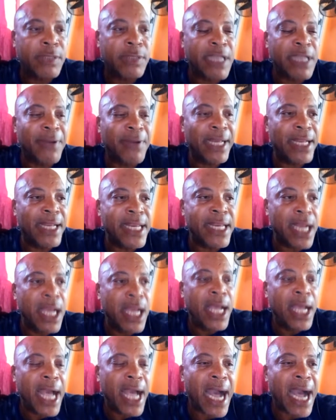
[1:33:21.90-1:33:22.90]
a really,
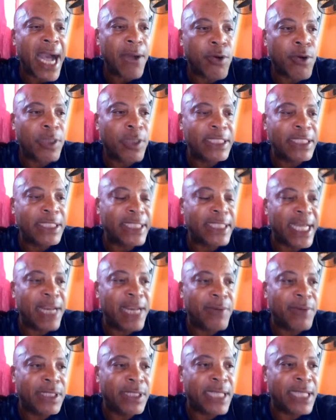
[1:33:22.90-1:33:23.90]
I wrote it and
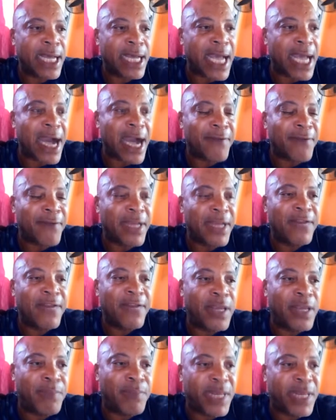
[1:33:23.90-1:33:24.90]
I really
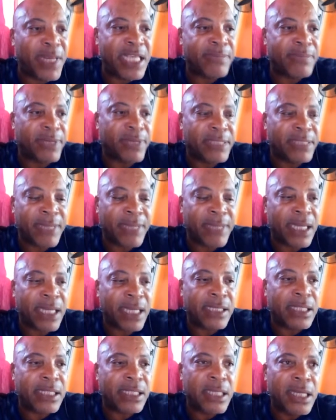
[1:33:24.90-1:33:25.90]
feel pleased about it
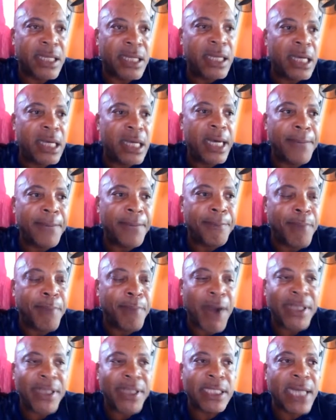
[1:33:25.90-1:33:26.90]
because
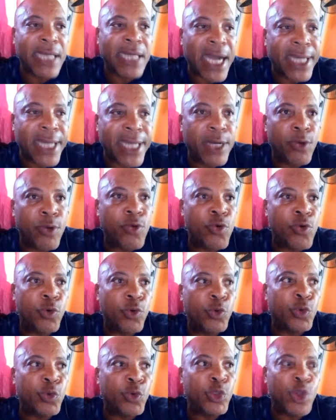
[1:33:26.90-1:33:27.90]
Boris Gardner, who
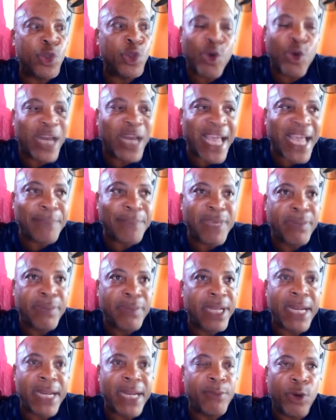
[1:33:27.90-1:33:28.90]
don't like people
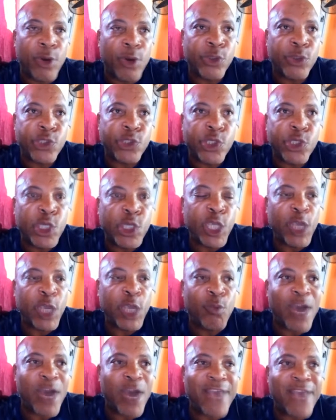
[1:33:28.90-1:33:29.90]
in him house, him
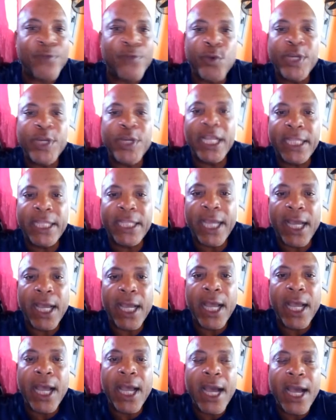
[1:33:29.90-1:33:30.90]
wife would not,
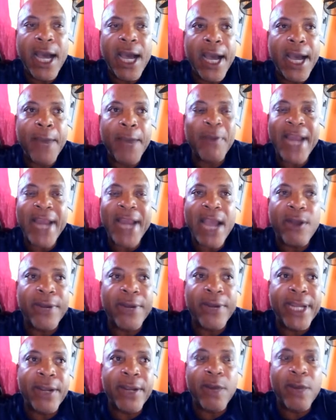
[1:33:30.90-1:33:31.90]
when I go
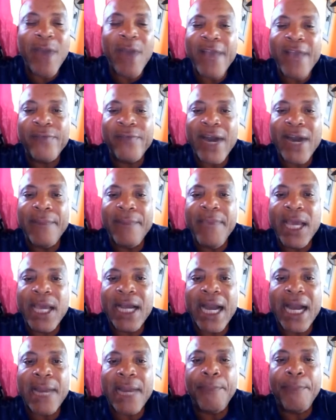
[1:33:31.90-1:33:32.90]
there, the wife I'll bake,
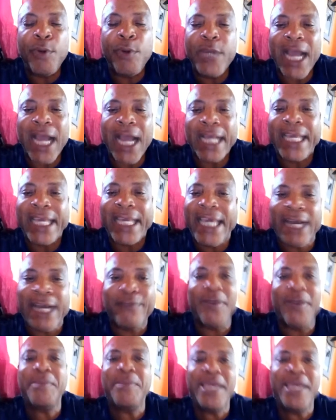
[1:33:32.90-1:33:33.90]
I'll put a cake
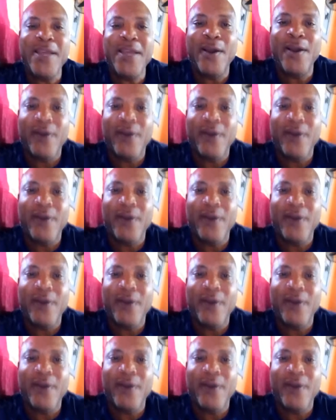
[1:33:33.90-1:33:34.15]
for me, you know.